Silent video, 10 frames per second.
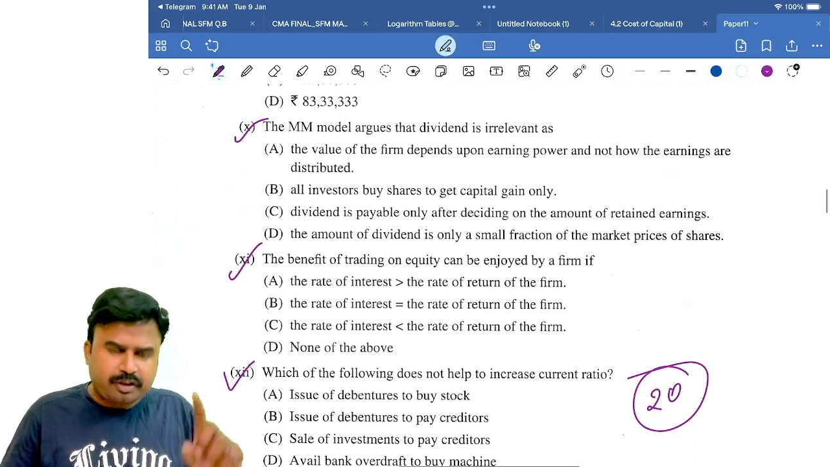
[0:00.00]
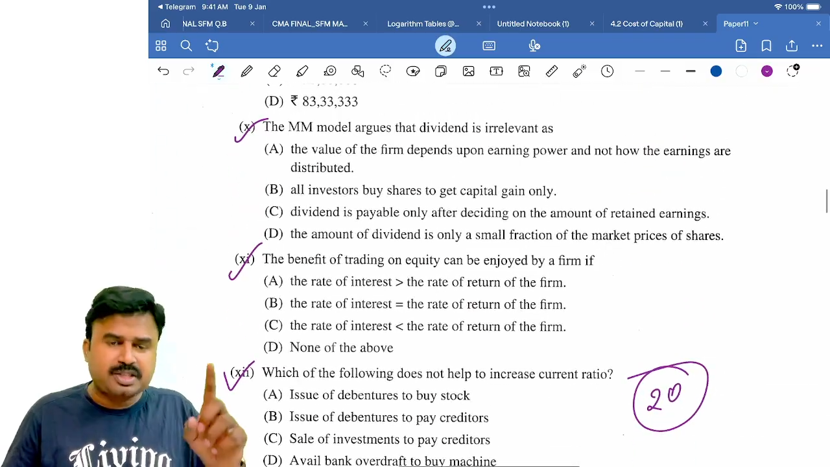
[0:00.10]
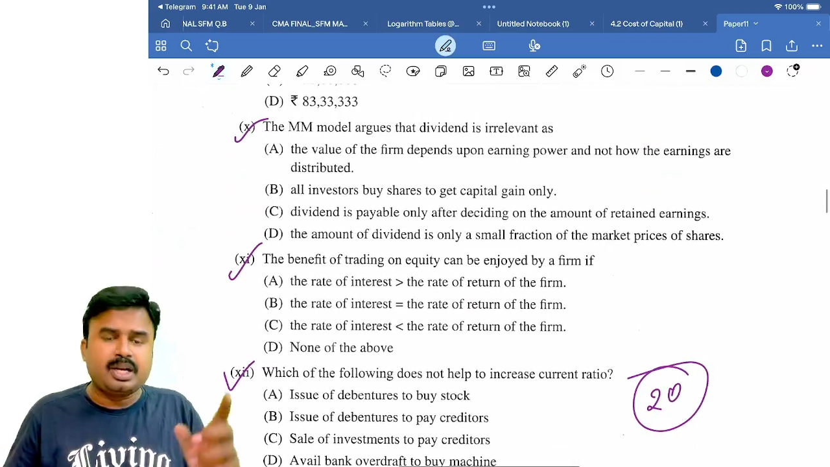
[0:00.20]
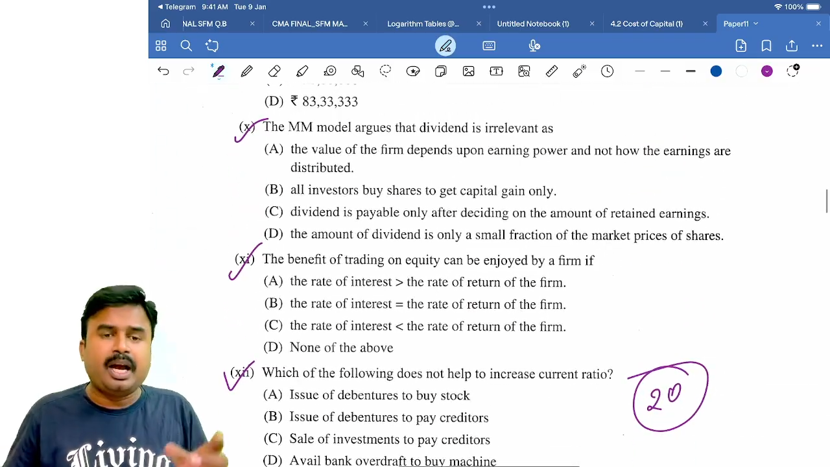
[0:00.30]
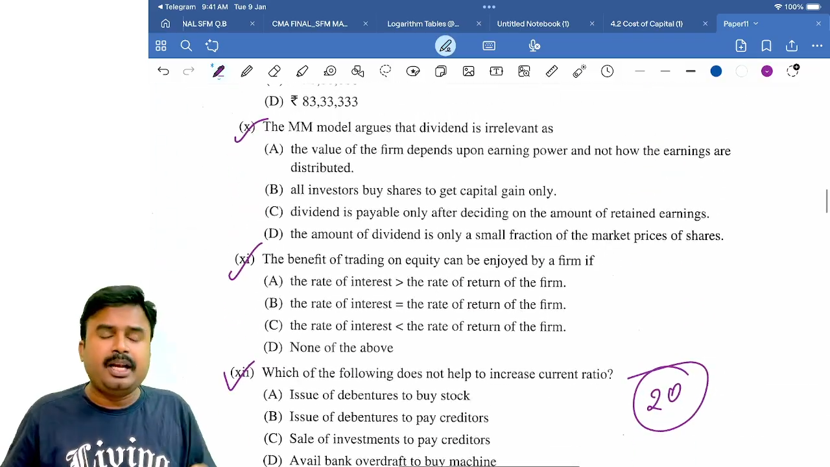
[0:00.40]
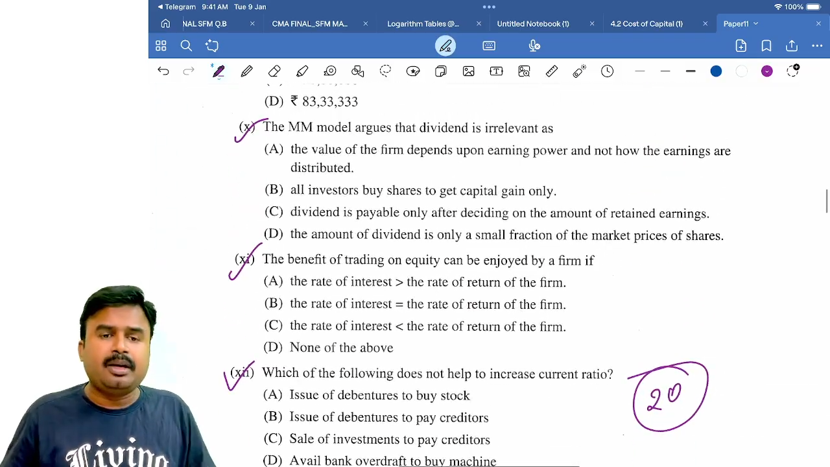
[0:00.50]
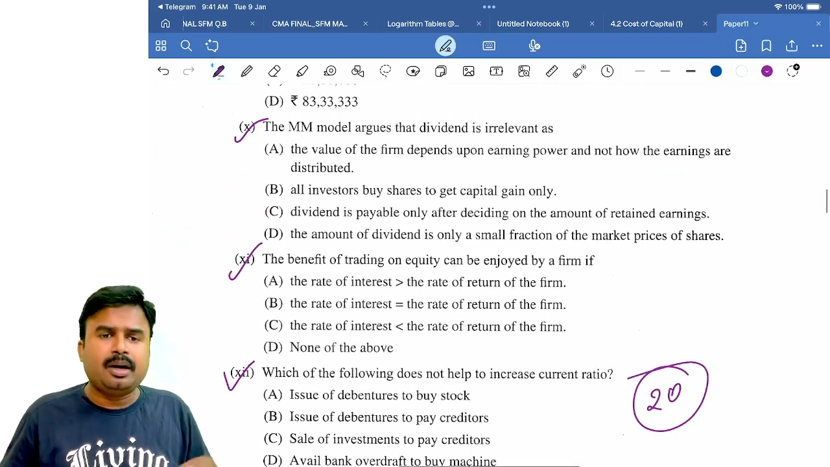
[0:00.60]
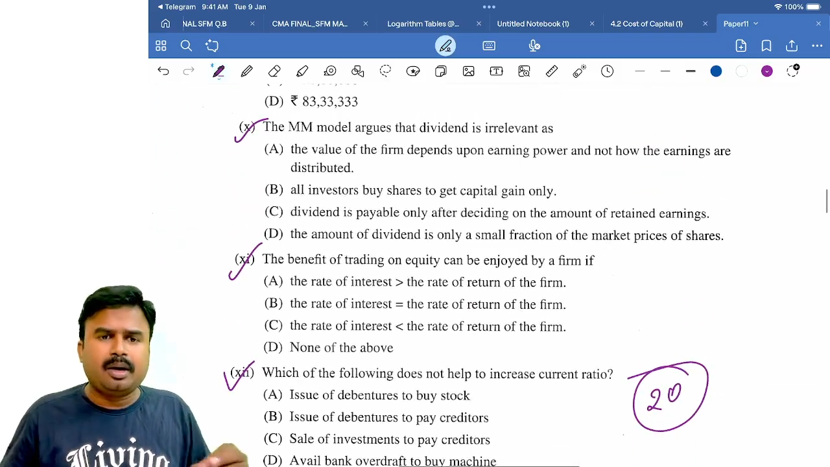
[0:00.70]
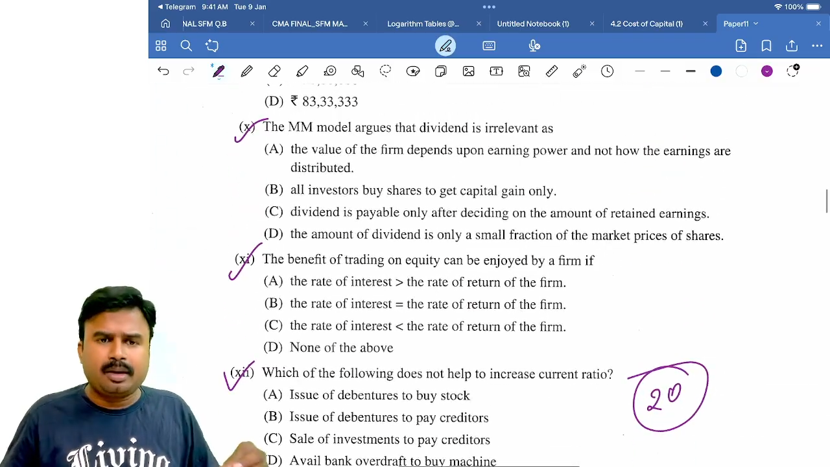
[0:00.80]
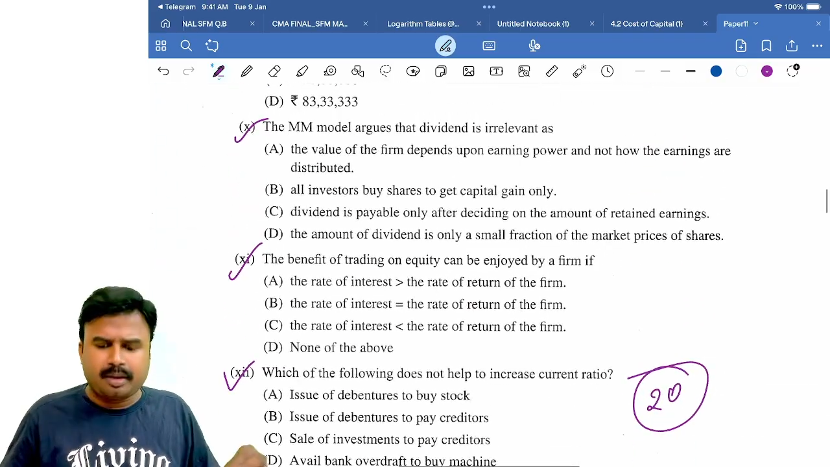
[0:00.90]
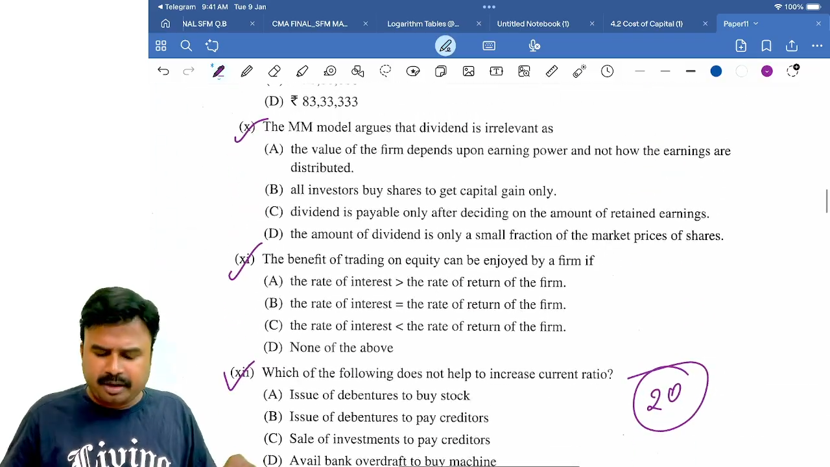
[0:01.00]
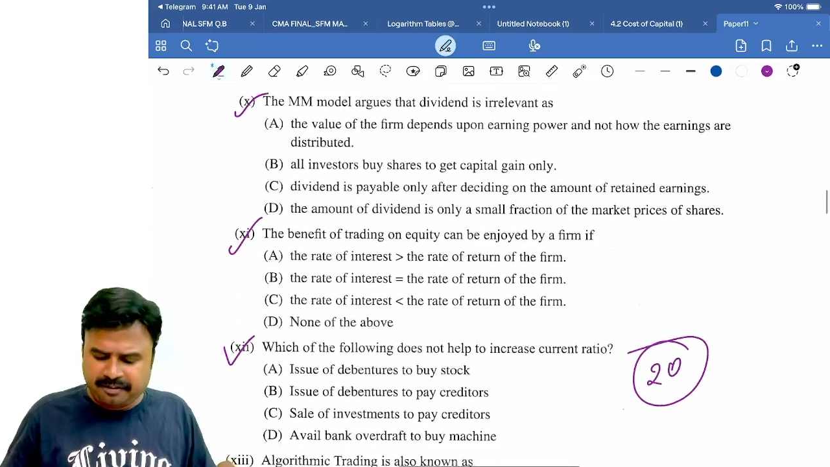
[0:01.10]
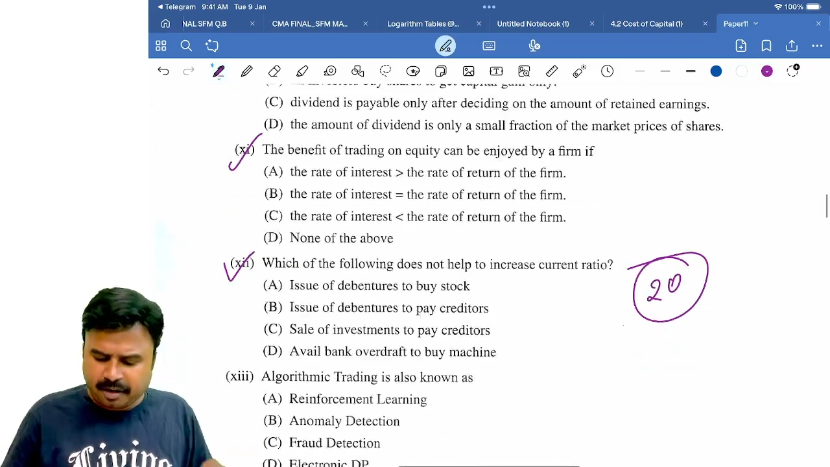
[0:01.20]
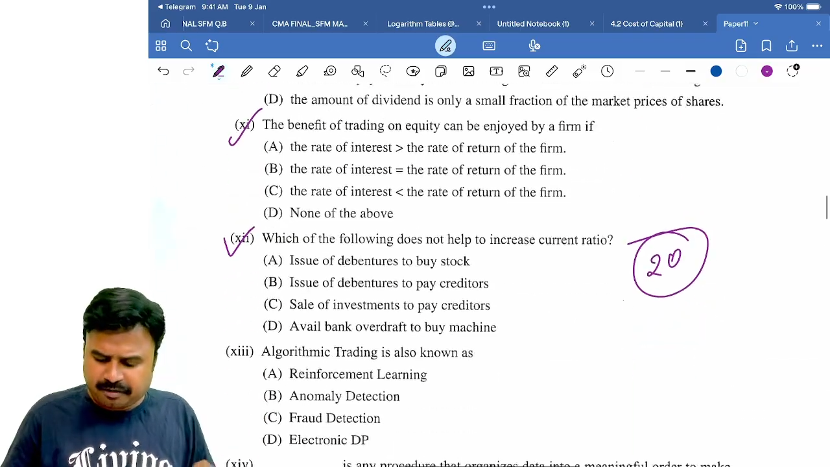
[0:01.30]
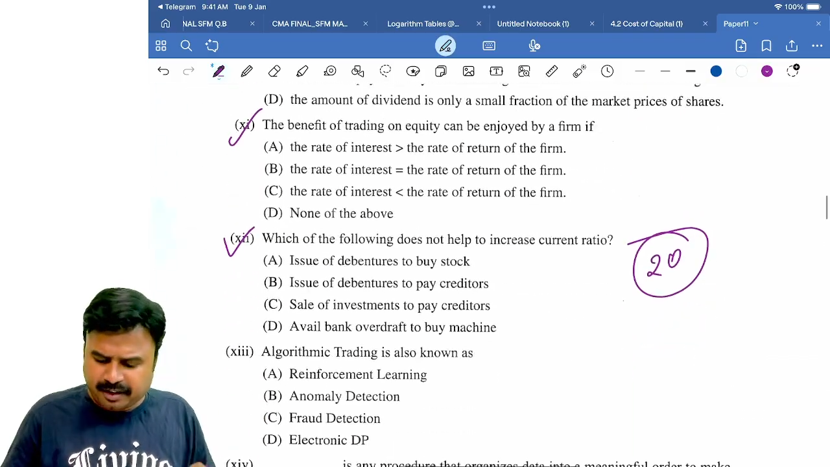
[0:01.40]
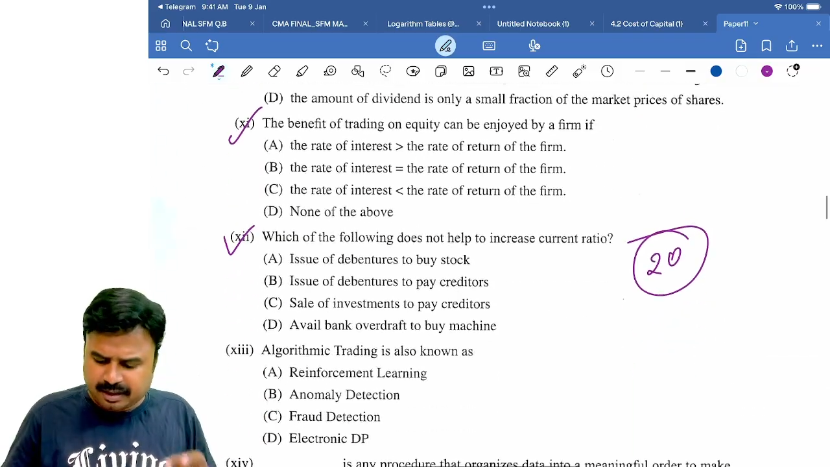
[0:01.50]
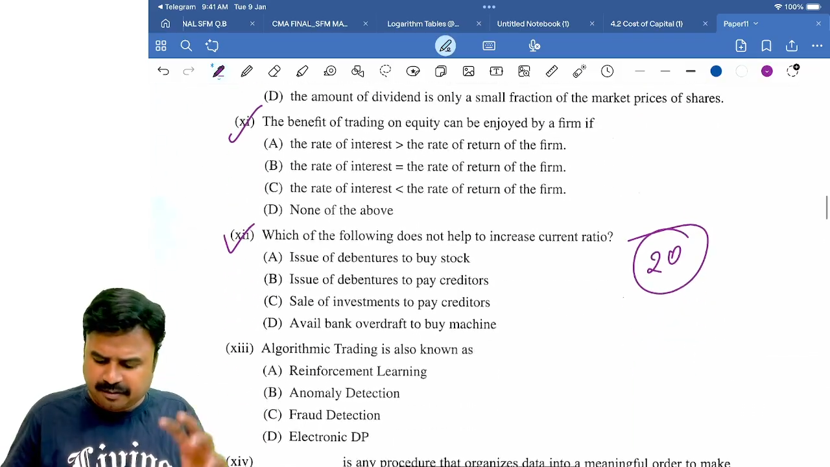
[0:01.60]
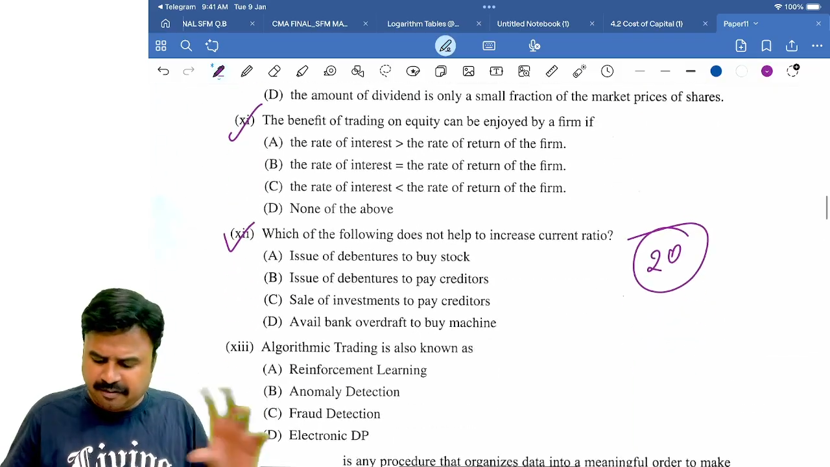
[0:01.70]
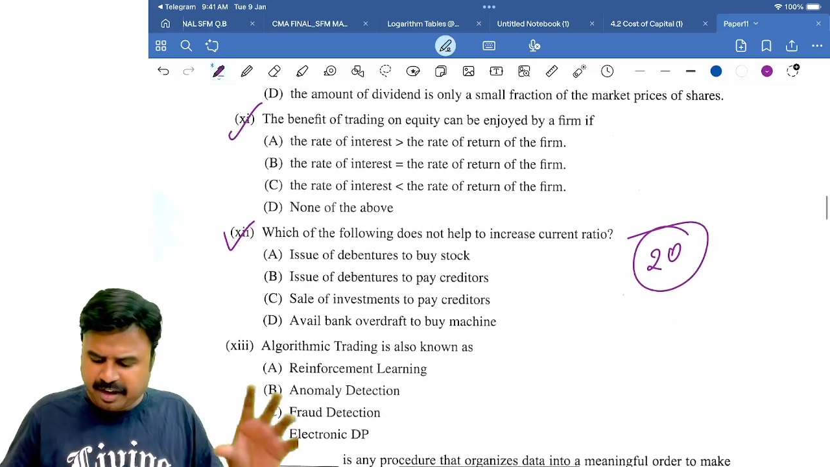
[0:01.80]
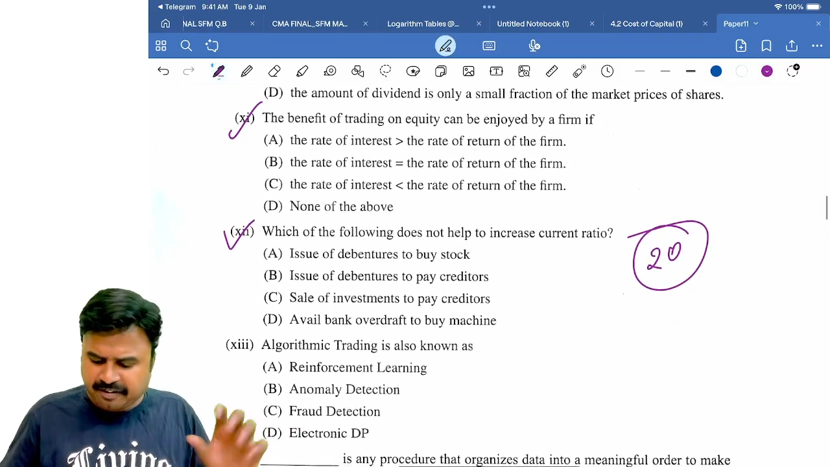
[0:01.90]
first I'll refer for
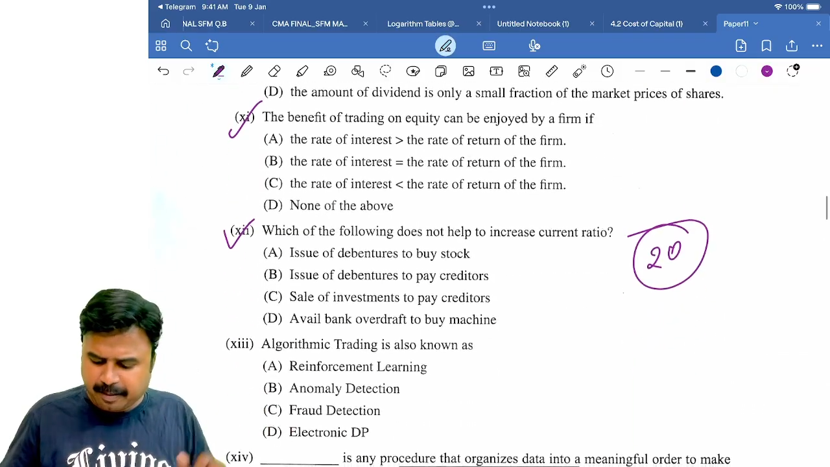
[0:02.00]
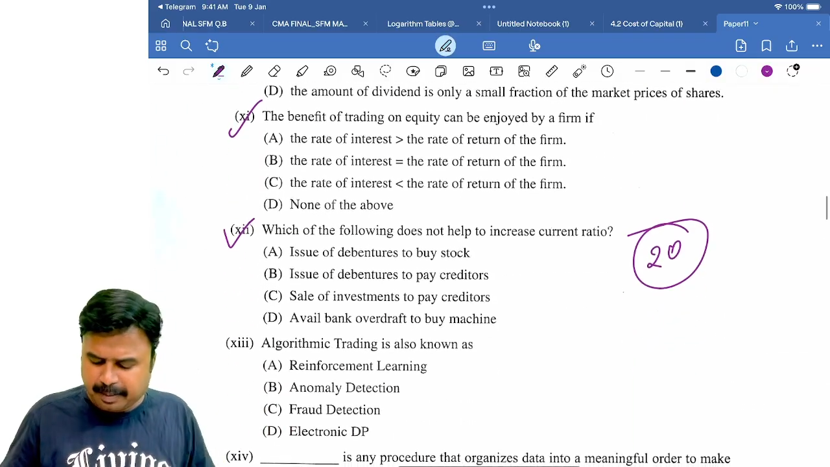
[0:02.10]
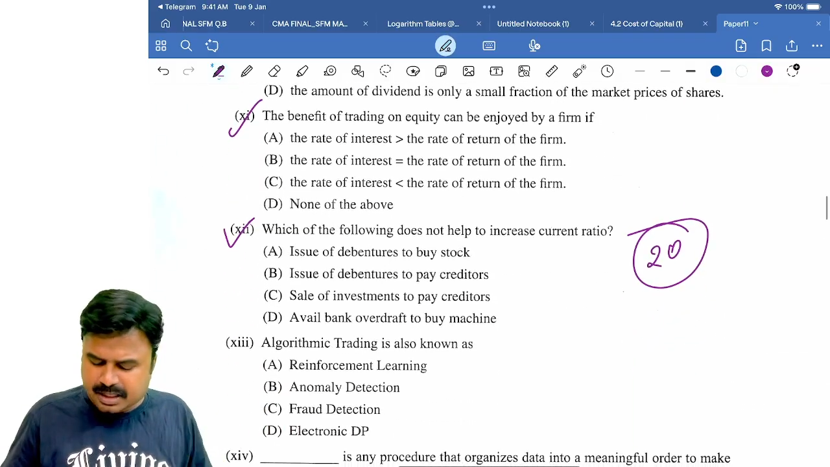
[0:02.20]
55